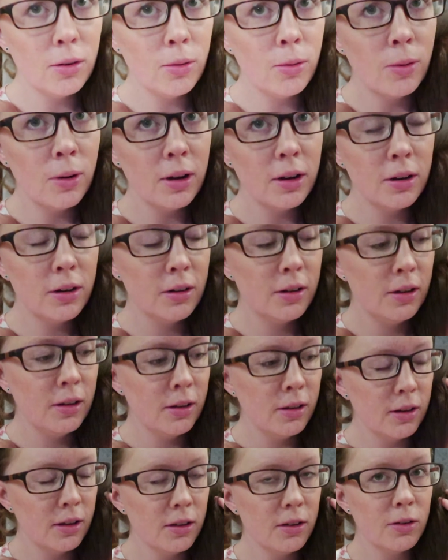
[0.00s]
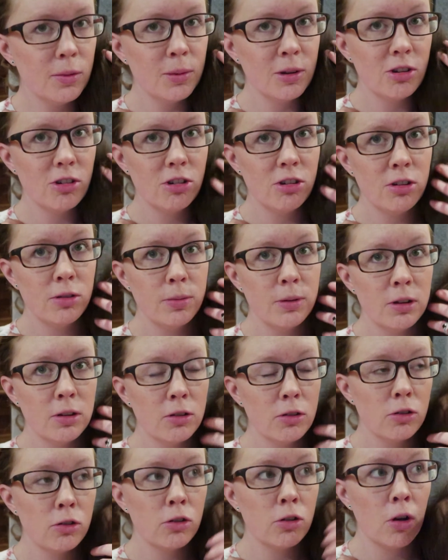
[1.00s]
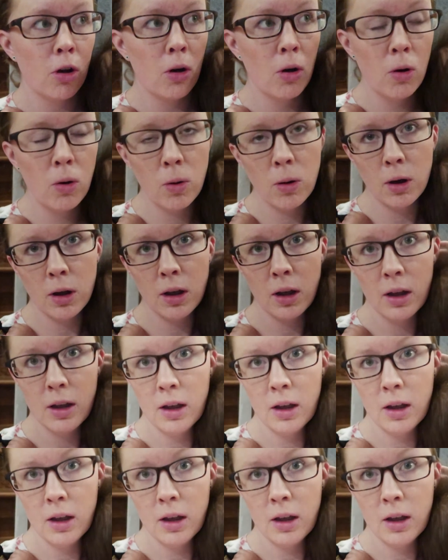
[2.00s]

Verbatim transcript: know what her deal is, but she's been so